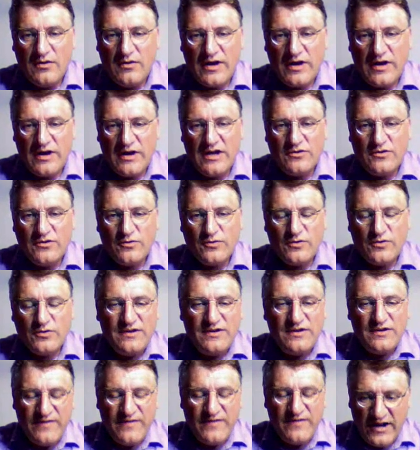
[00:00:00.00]
Okay, you could
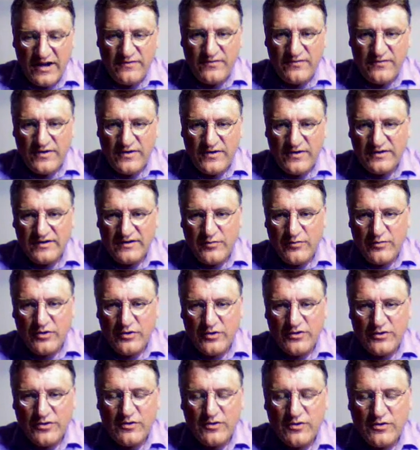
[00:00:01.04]
define, for
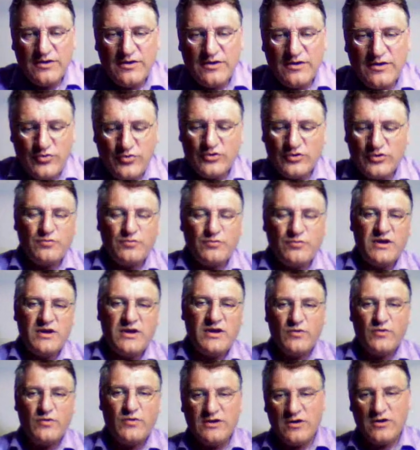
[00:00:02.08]
example, your input to be
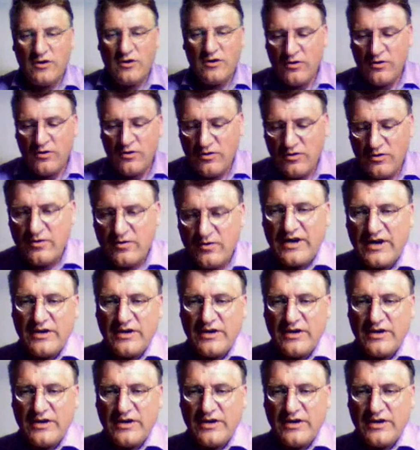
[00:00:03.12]
a window.